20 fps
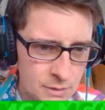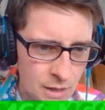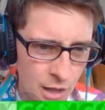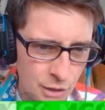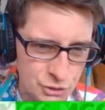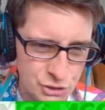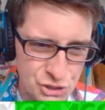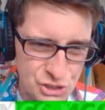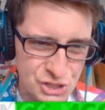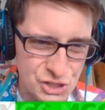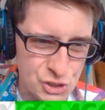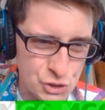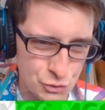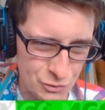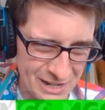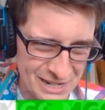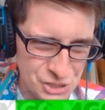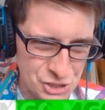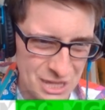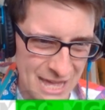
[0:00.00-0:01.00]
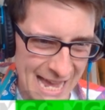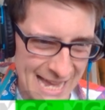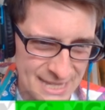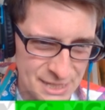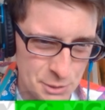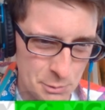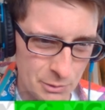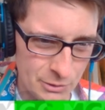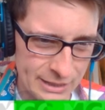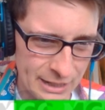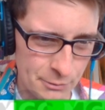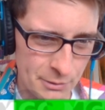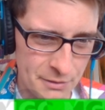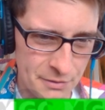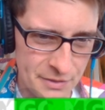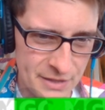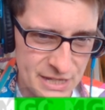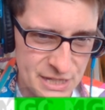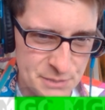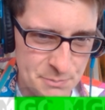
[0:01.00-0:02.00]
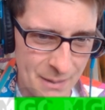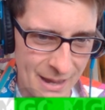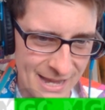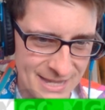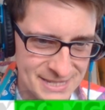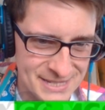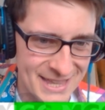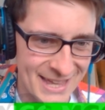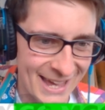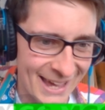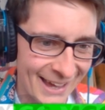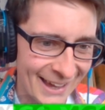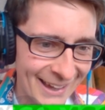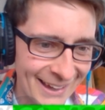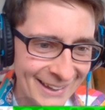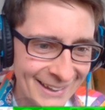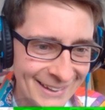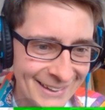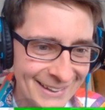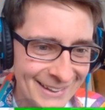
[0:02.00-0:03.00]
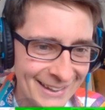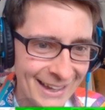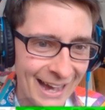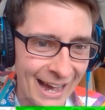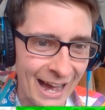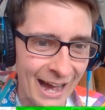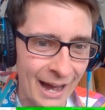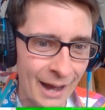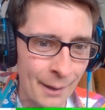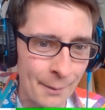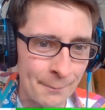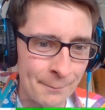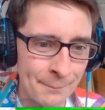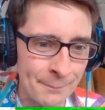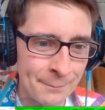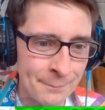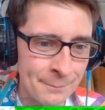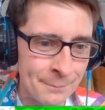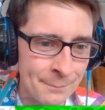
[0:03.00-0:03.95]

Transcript: I'll just stretch that, so I'll get rid of these parts there. And